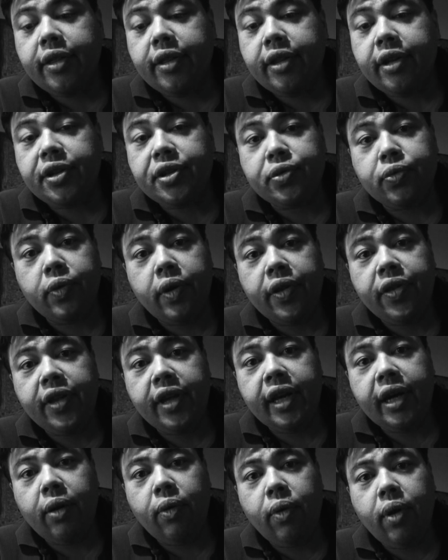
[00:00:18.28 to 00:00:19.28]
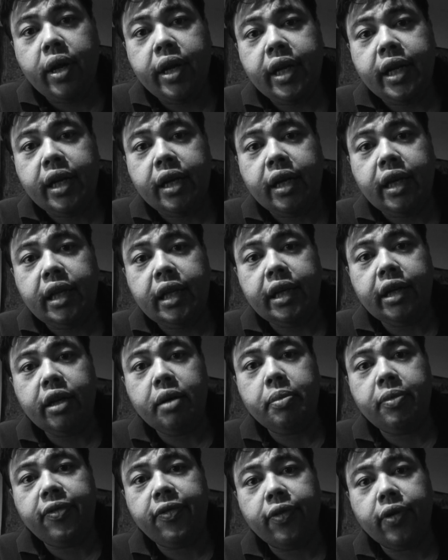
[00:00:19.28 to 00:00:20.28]
There's one thing I wanted to
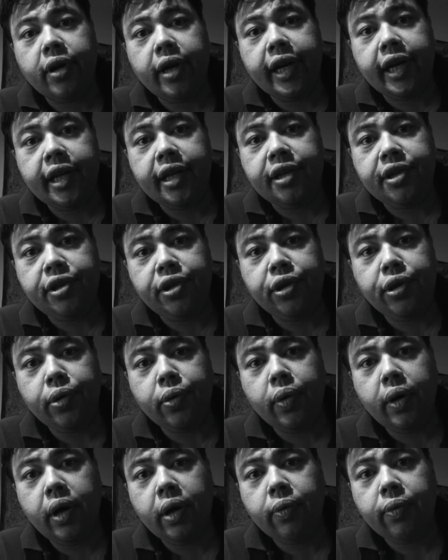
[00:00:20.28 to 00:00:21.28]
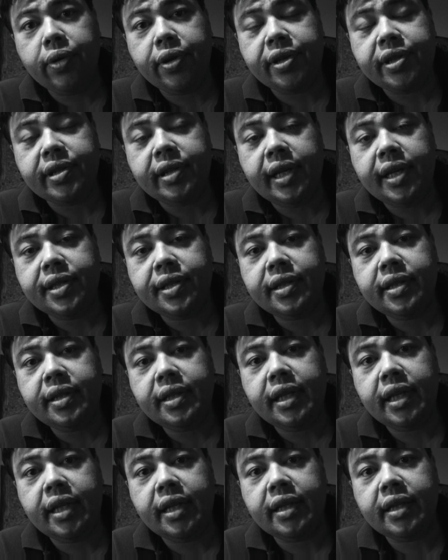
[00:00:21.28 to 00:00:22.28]
clear before I continue on with this lesson,
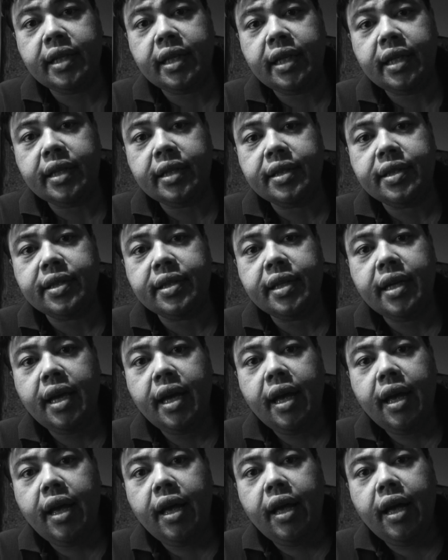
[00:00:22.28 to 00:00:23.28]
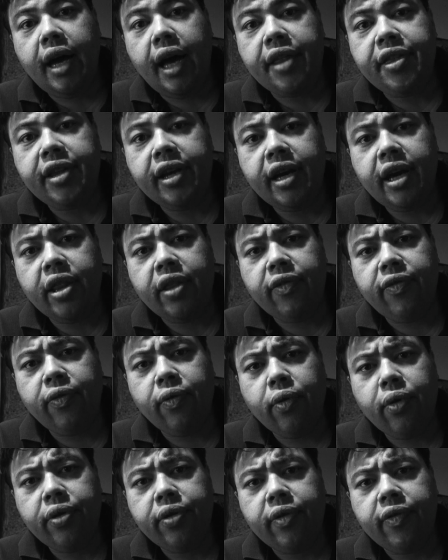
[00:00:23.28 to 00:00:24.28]
and it's, I think on the
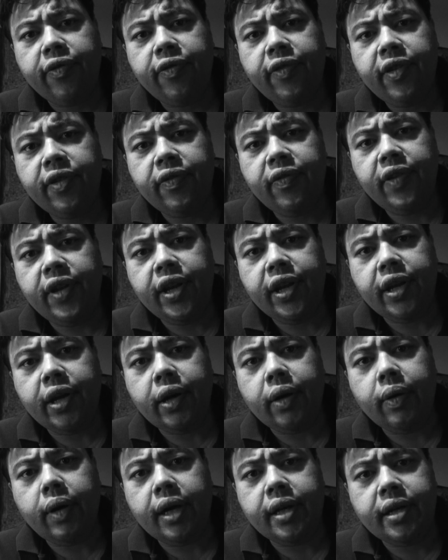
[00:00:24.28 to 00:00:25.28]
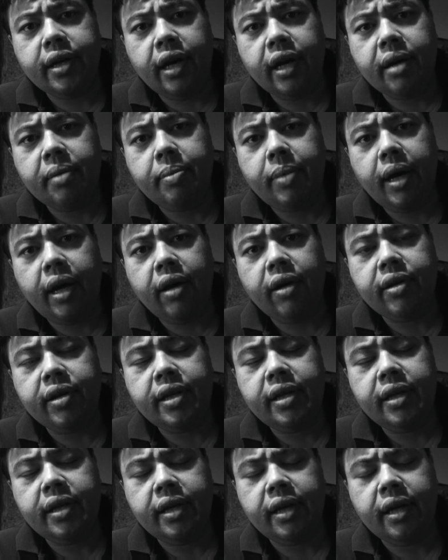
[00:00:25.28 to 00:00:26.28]
4th or 5th video, I talk about,